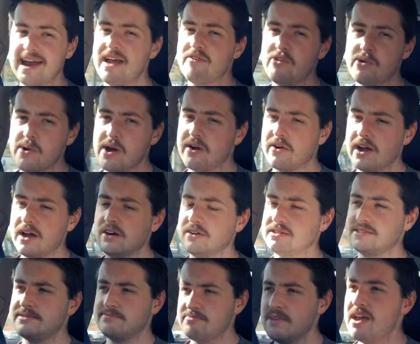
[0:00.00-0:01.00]
everywhere
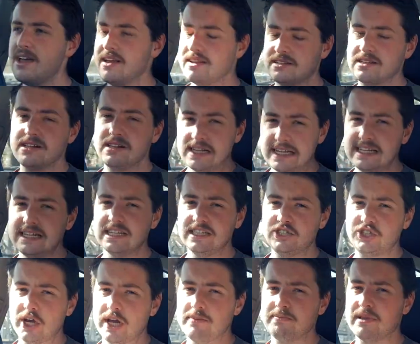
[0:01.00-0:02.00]
else, clearly
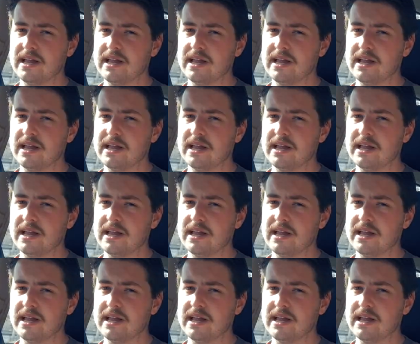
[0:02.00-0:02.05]
cheap